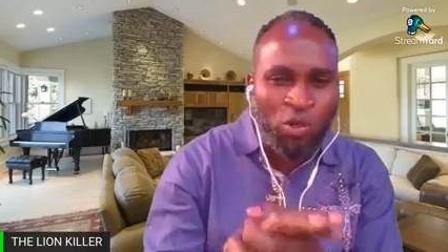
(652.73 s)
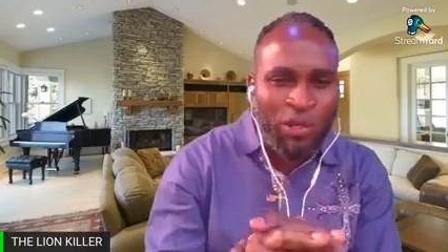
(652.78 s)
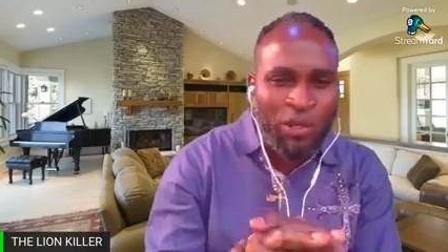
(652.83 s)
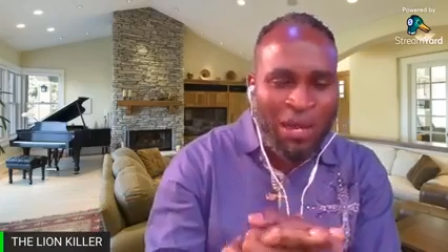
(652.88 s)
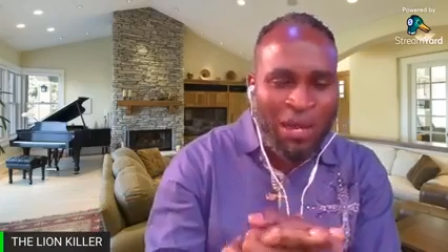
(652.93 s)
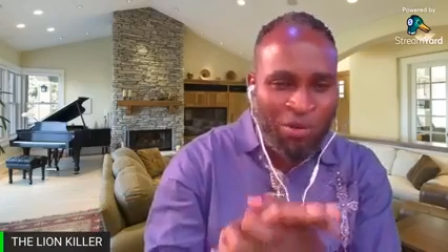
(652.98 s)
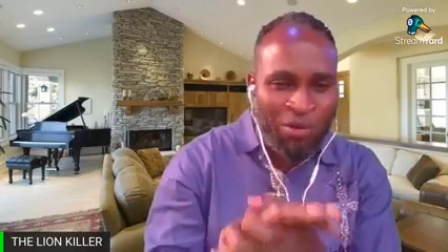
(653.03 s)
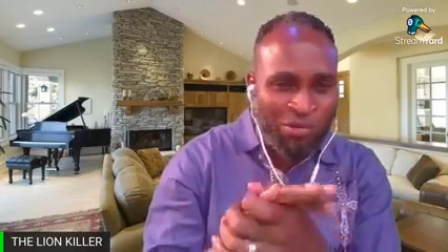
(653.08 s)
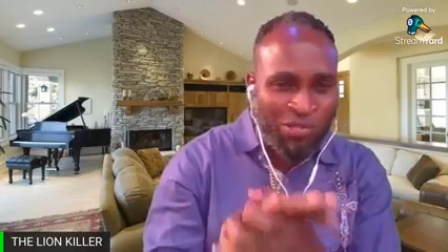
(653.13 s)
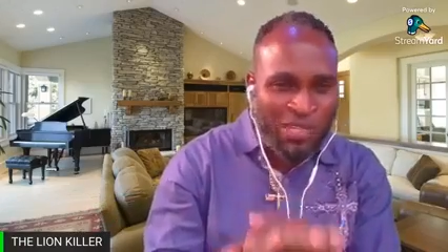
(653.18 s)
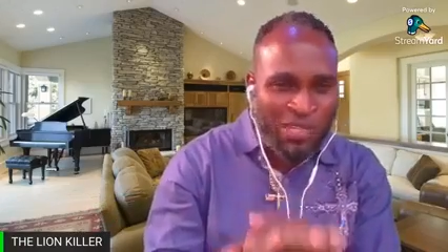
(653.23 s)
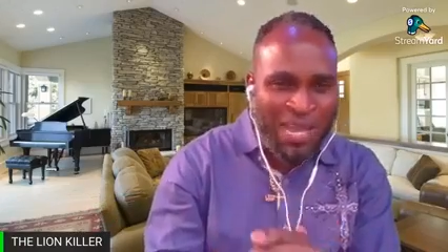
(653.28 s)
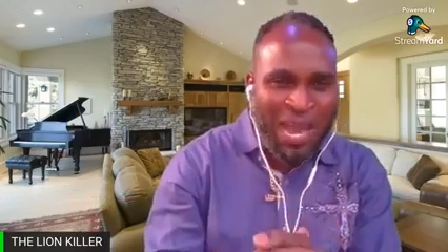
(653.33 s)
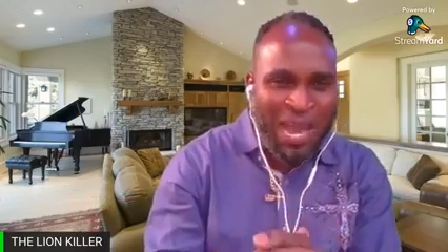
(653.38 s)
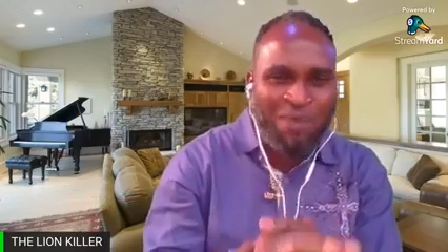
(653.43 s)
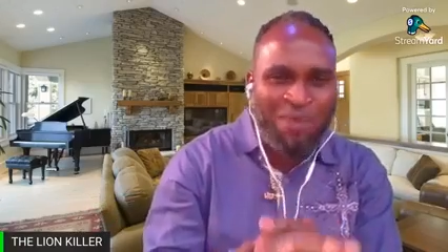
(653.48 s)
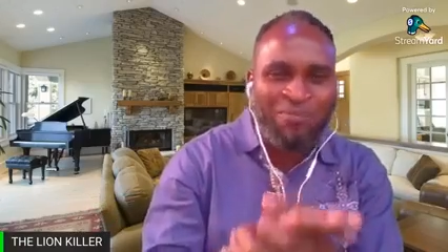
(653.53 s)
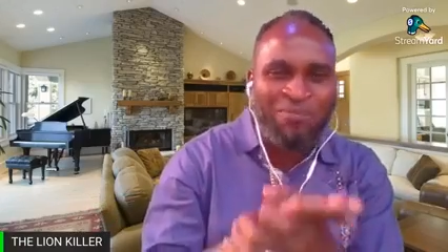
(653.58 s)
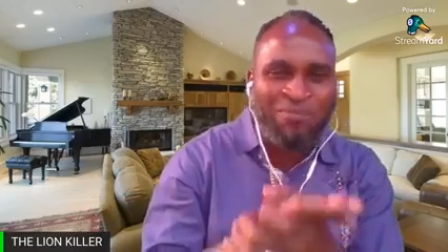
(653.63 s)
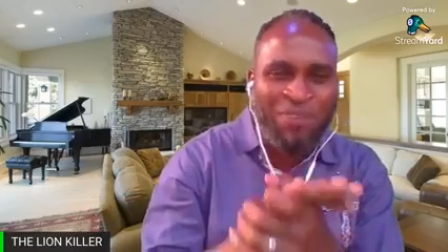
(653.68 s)
I want to say
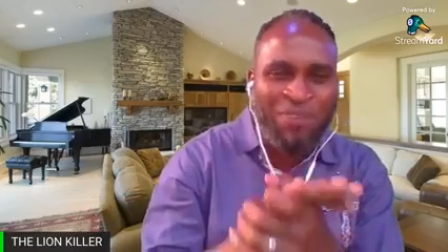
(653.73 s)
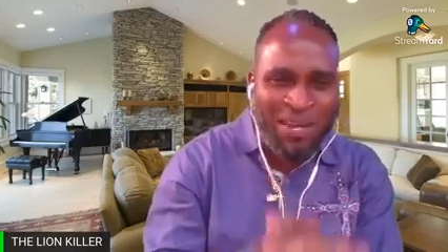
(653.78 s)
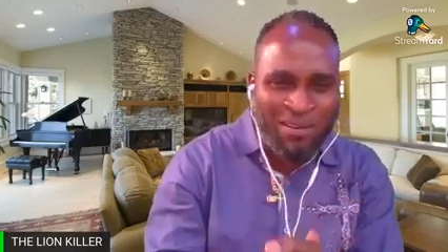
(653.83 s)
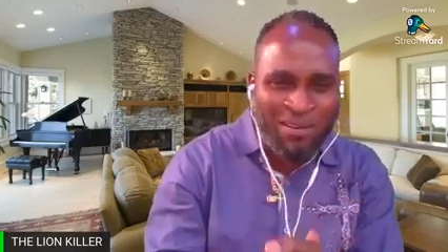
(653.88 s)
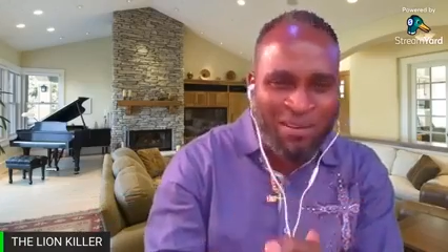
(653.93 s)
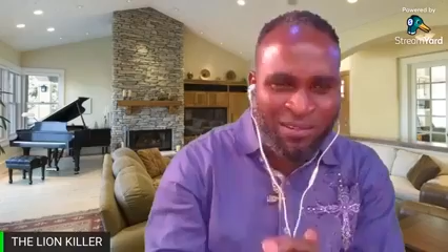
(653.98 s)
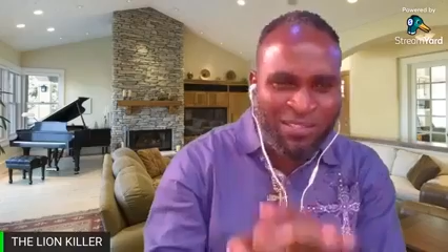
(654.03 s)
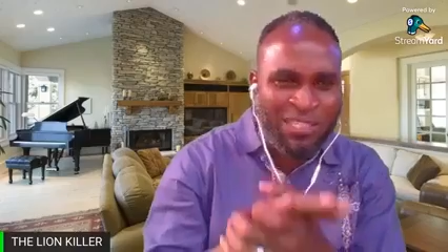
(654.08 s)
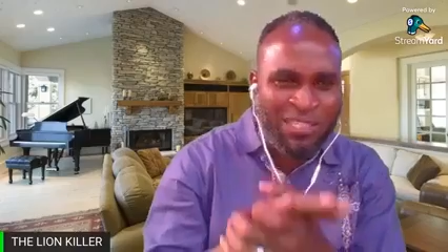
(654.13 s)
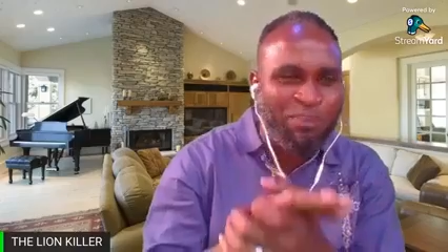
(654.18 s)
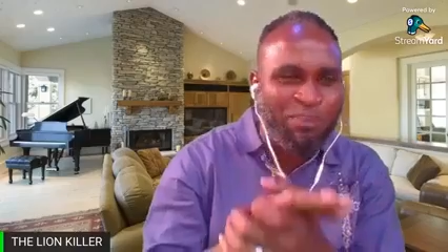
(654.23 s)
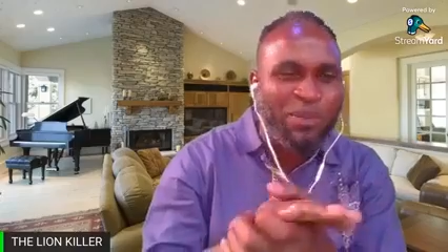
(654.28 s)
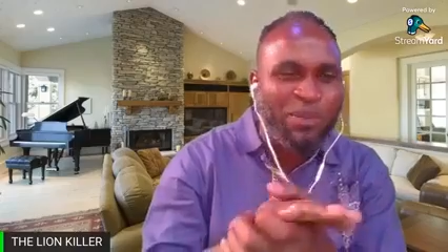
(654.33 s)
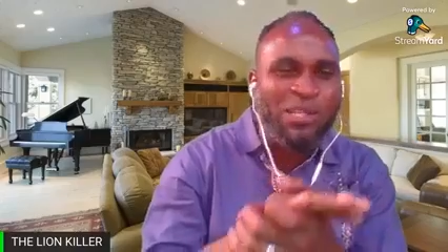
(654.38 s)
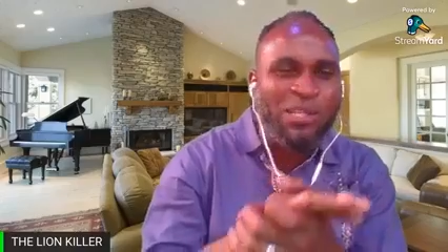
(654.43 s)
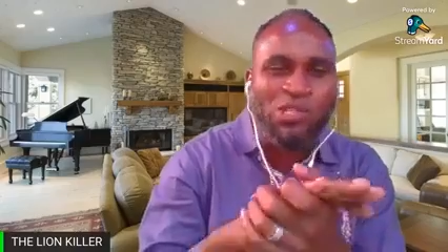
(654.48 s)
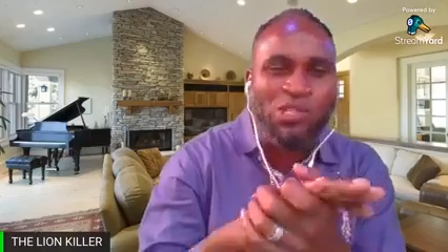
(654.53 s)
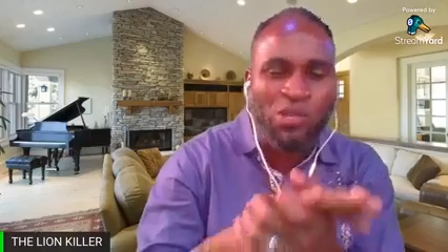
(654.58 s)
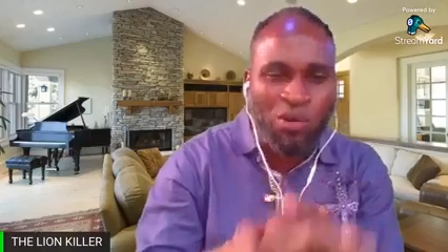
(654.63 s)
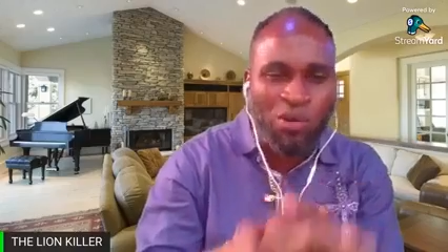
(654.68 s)
I'm very deeply
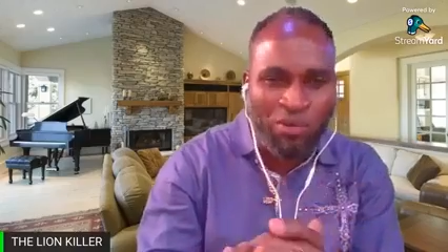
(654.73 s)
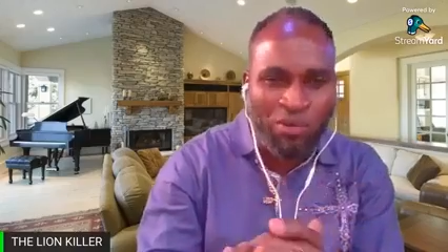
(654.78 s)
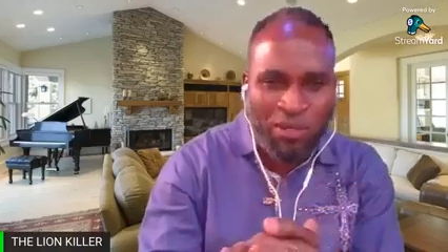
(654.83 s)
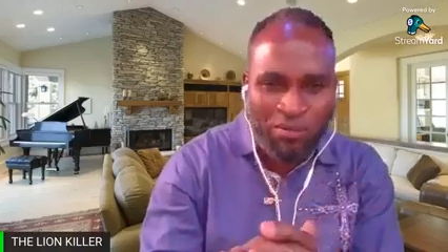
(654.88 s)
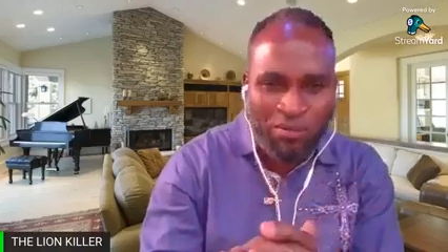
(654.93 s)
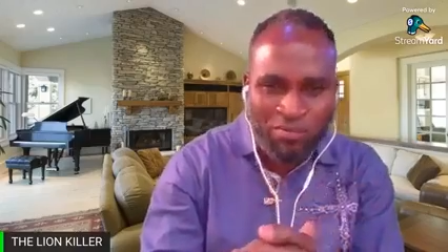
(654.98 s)
sorry.